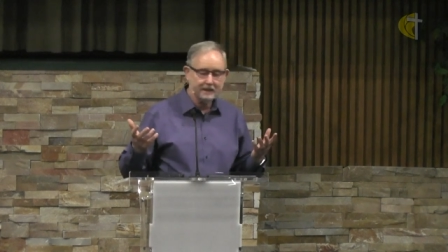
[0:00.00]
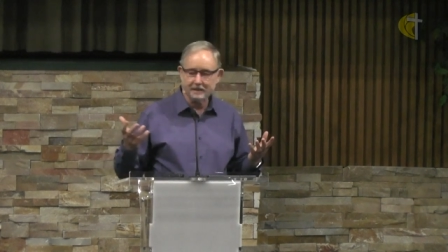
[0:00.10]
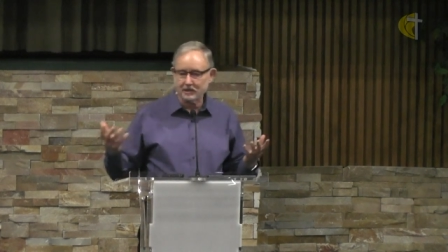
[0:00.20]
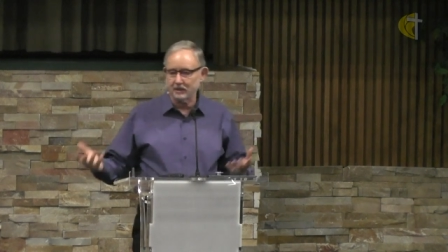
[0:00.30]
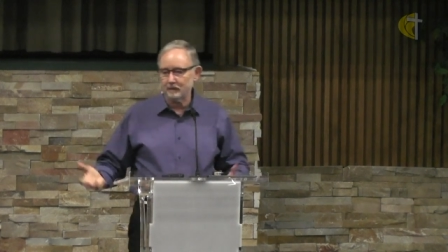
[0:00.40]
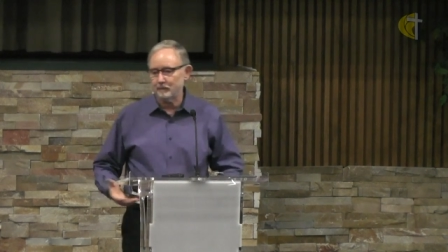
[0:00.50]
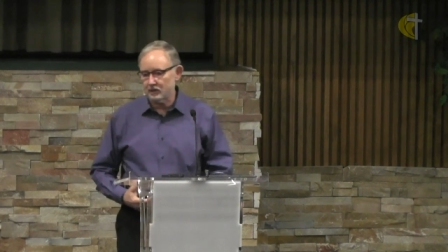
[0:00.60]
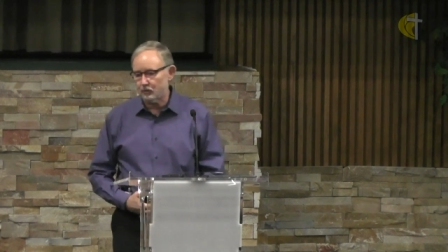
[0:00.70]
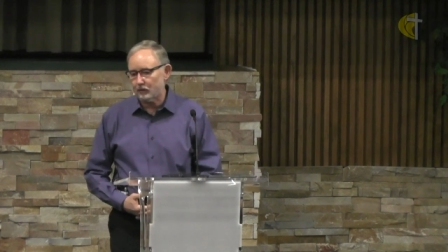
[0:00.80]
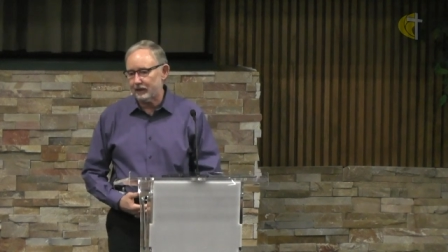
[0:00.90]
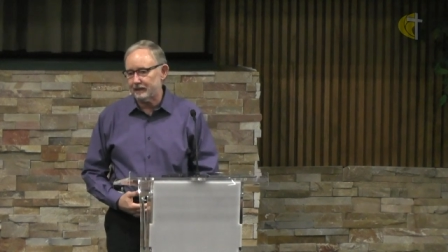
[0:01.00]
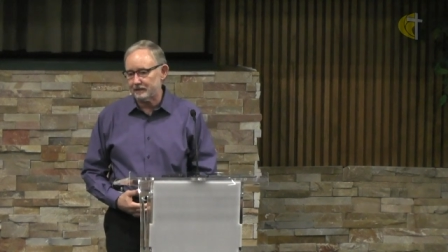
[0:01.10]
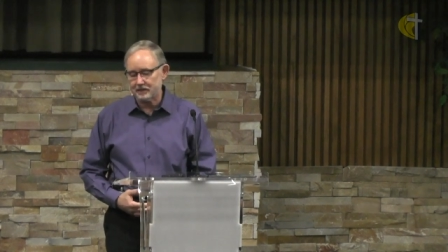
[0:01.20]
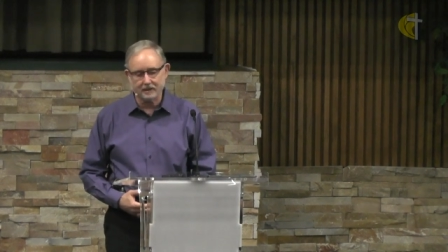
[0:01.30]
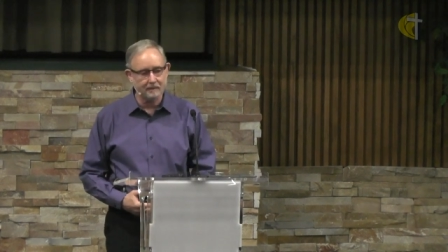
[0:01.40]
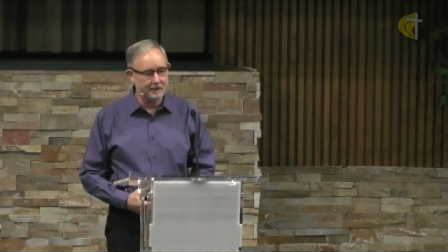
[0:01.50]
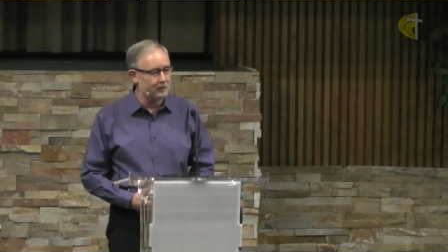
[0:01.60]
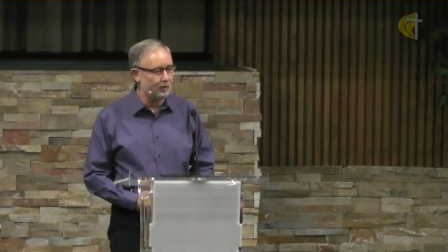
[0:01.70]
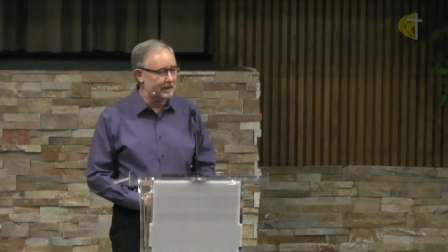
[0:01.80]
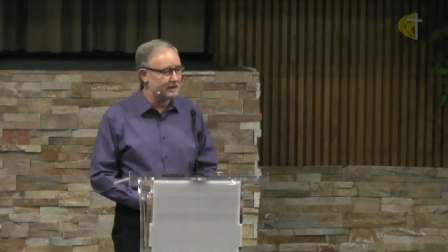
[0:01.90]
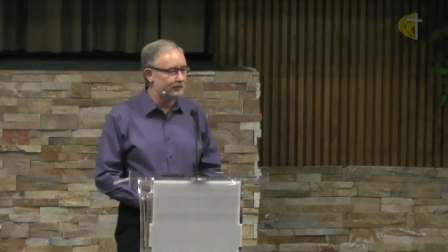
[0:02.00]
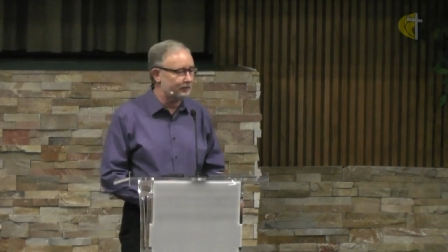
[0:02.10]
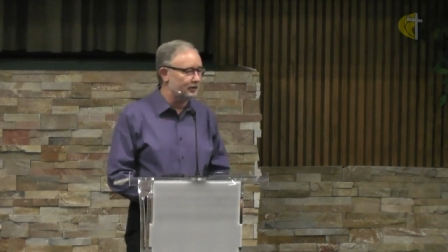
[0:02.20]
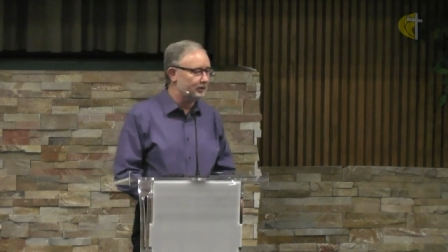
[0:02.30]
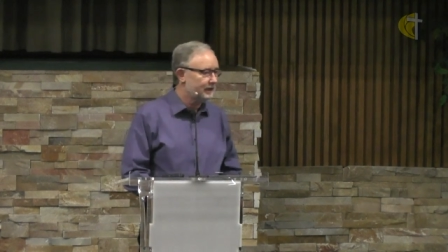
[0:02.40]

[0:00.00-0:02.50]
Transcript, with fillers: It's going to be great. It's going to be wonderful.